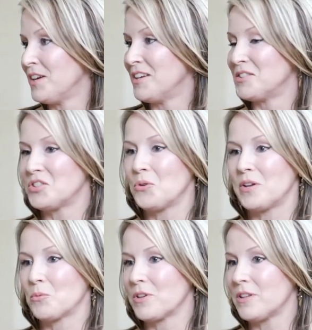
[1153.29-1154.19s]
And so it
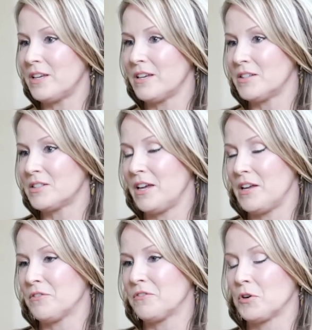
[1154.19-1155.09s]
really is
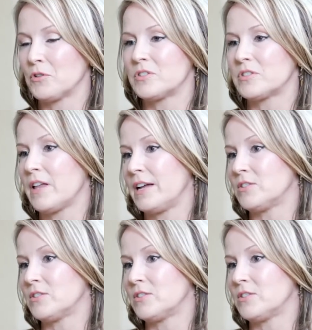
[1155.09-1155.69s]
a first line